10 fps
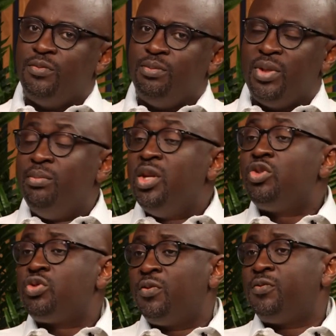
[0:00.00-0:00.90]
the
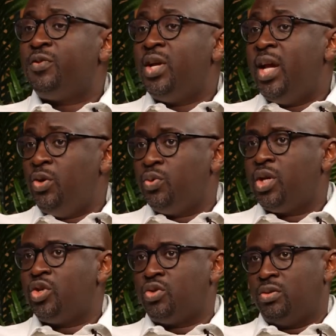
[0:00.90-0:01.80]
Ministry of
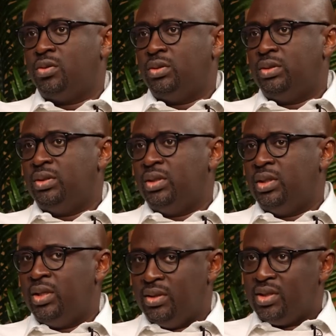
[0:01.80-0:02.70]
Education
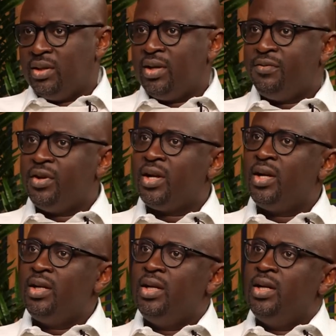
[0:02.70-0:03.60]
in South Africa,